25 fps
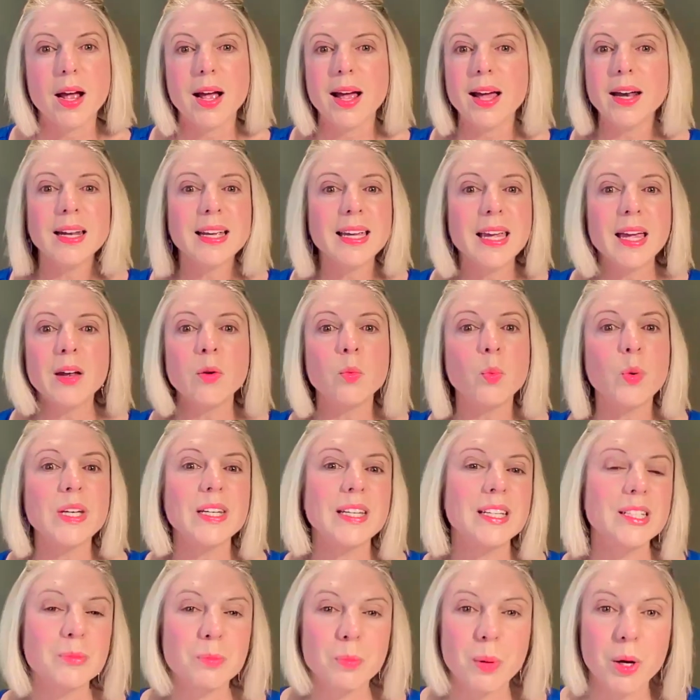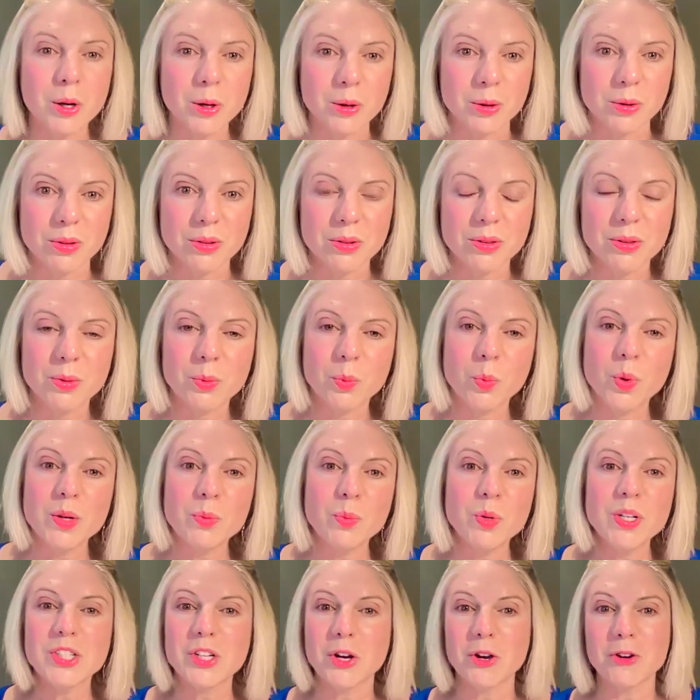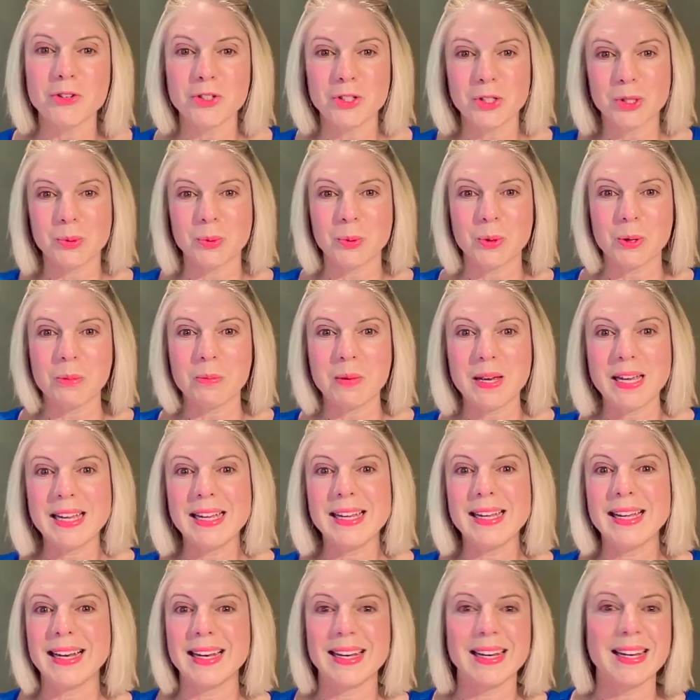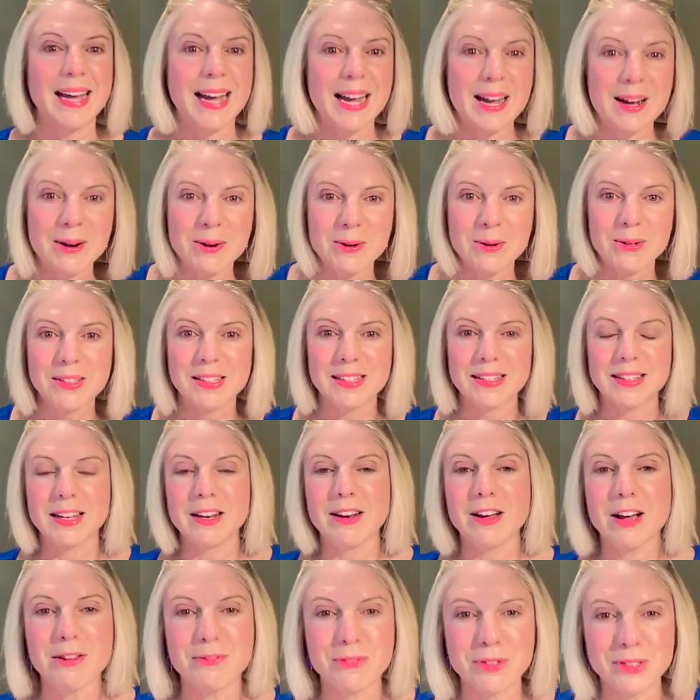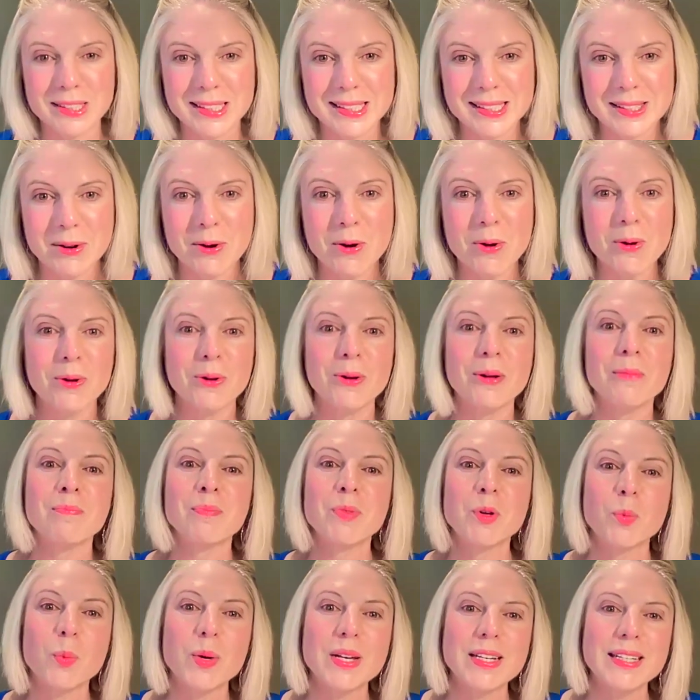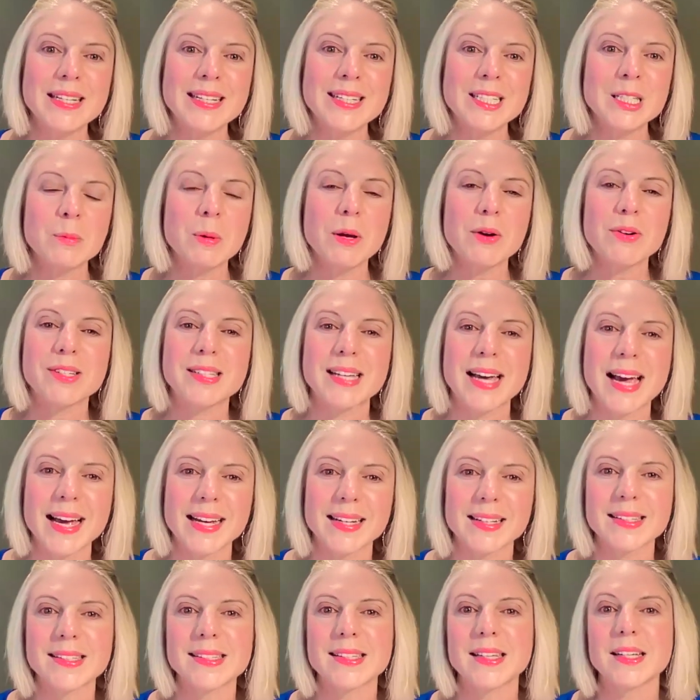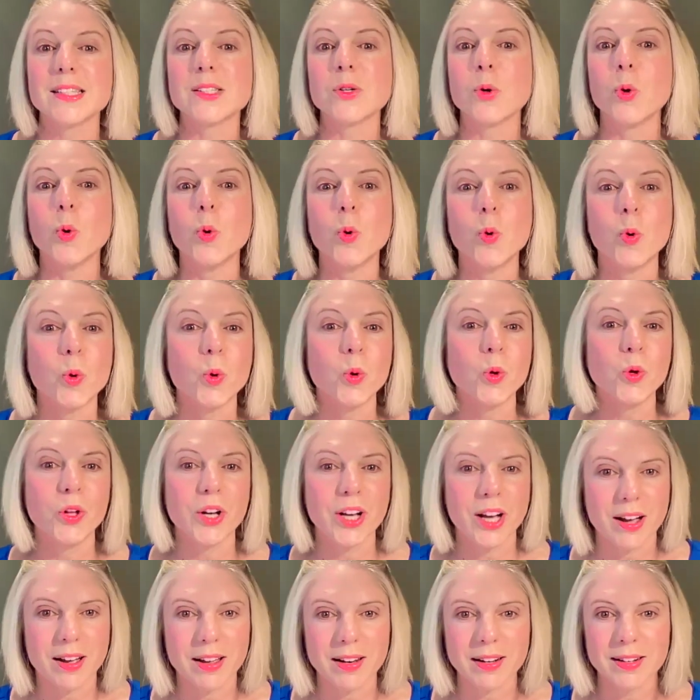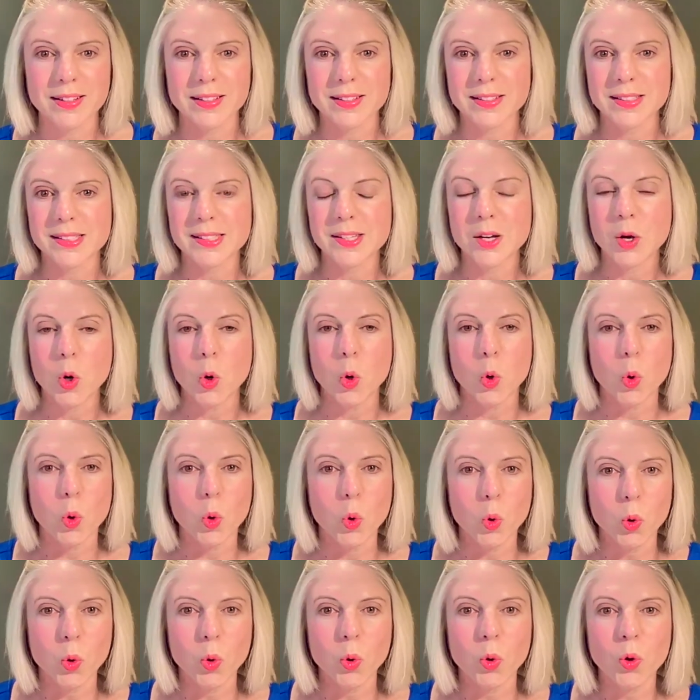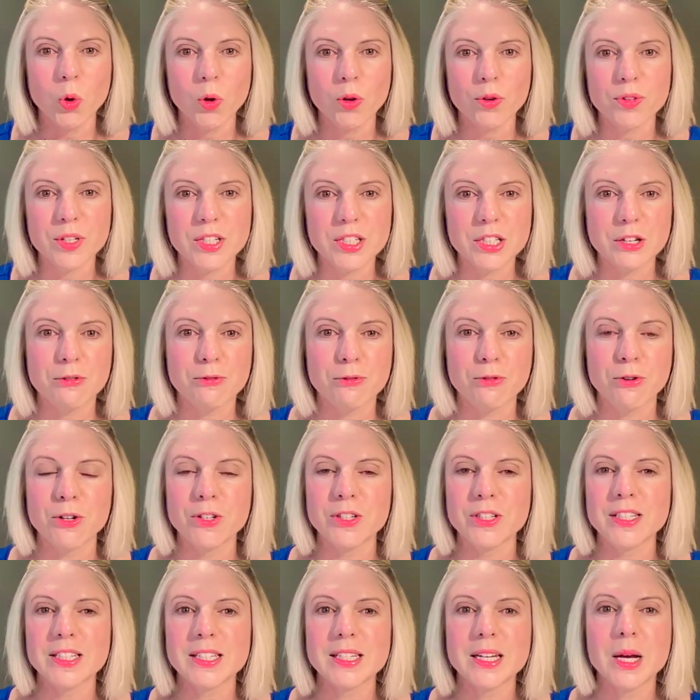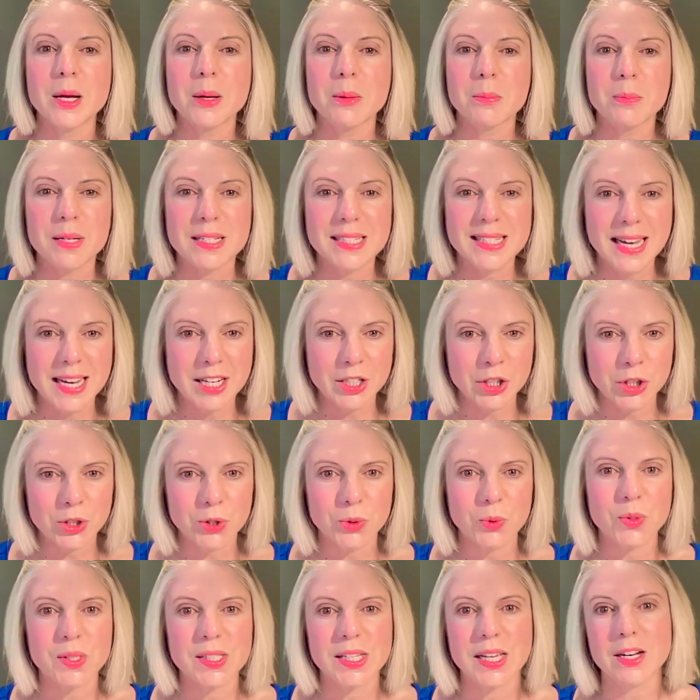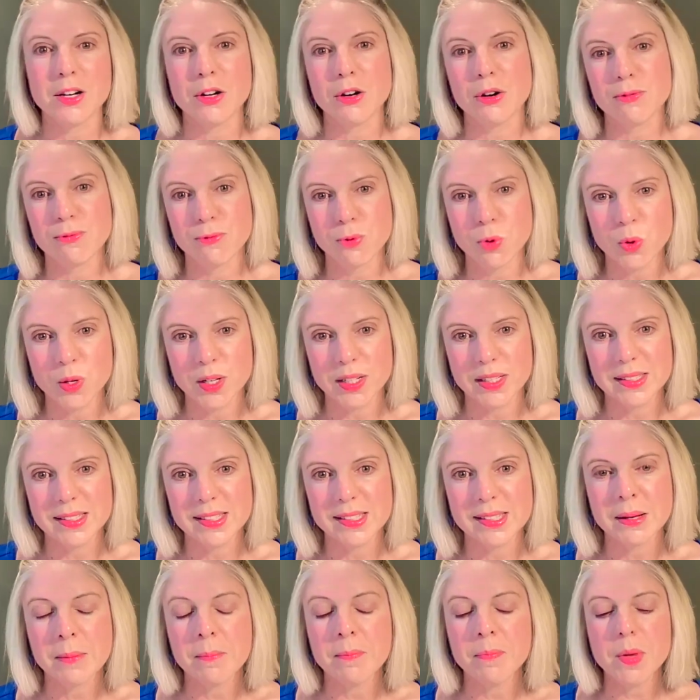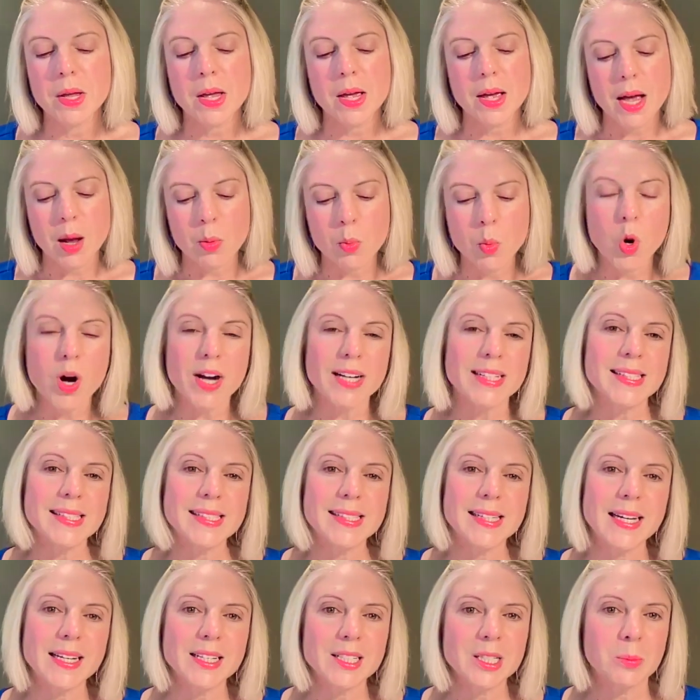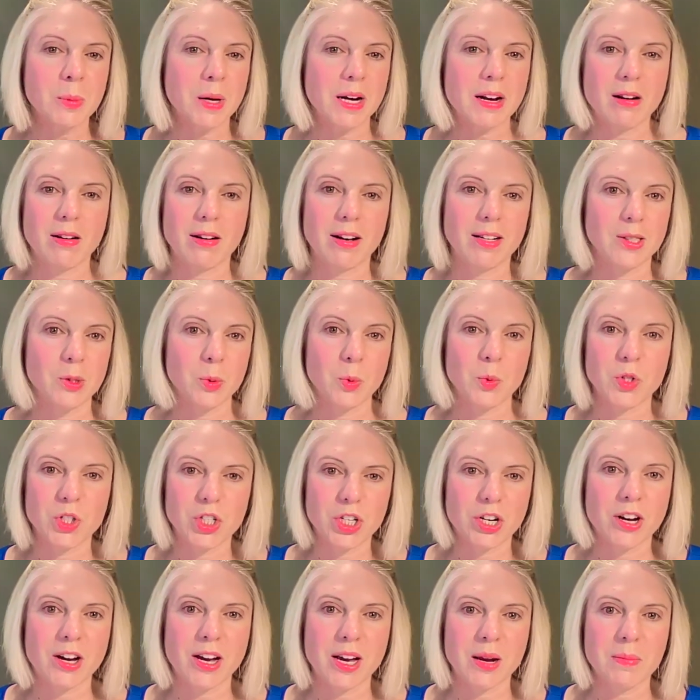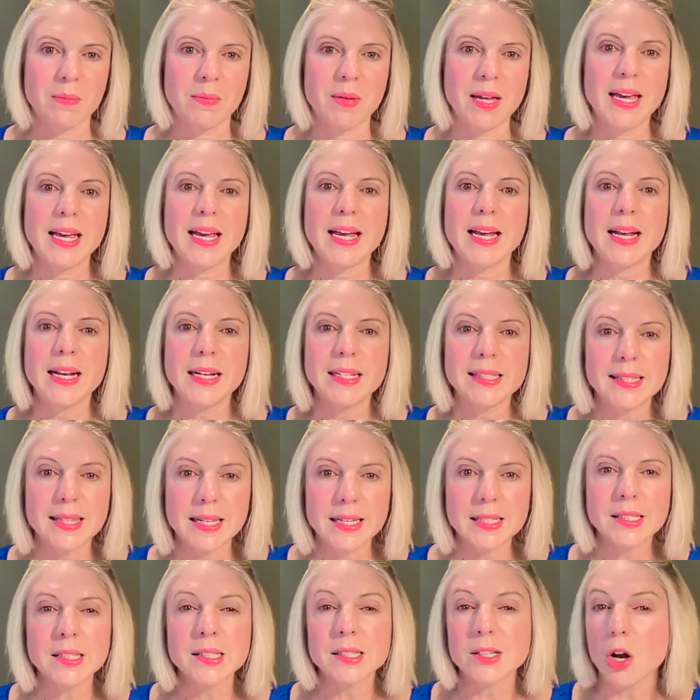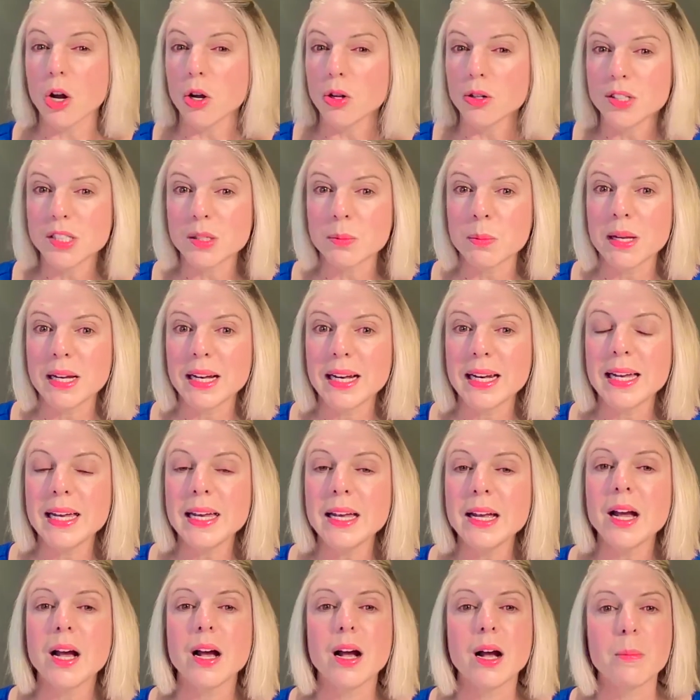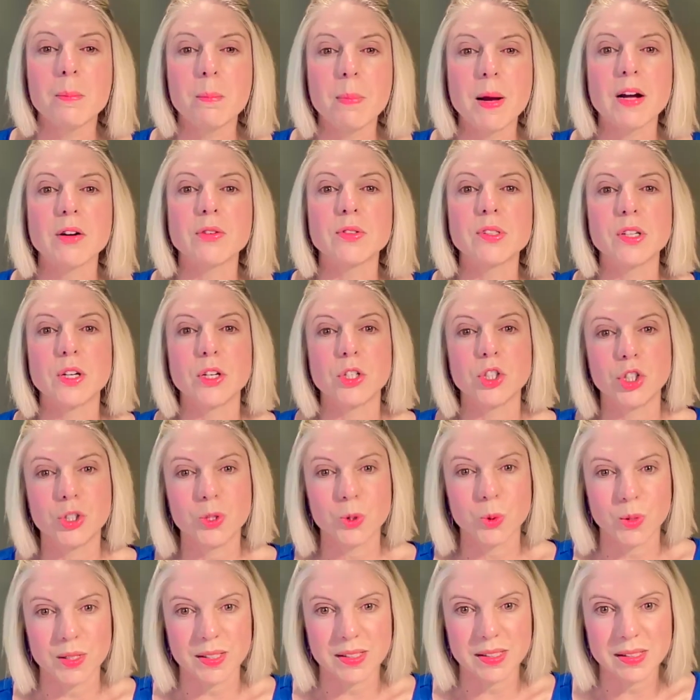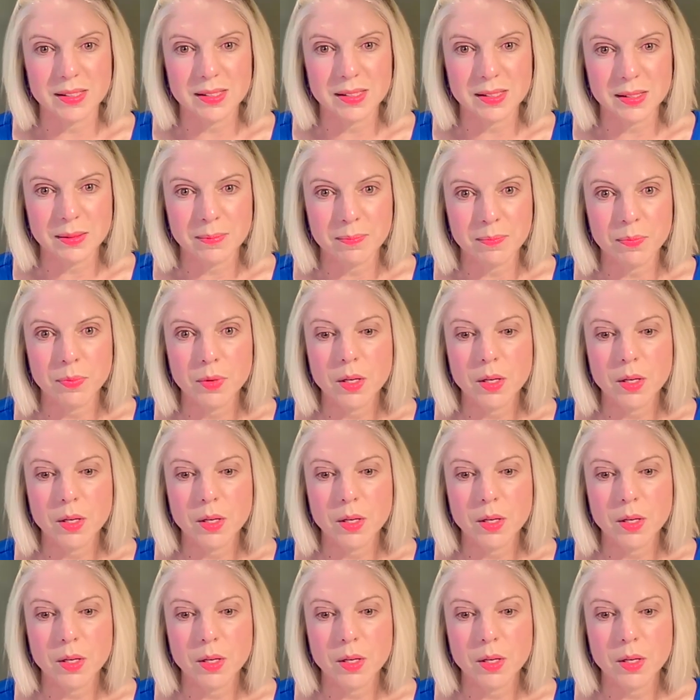And again, we need both. We don't just want to be loud and the life and soul. We need to be able to access all colors, all the different potentials in our voice. And what I say to my clients all the time is this is ultimately about a choice.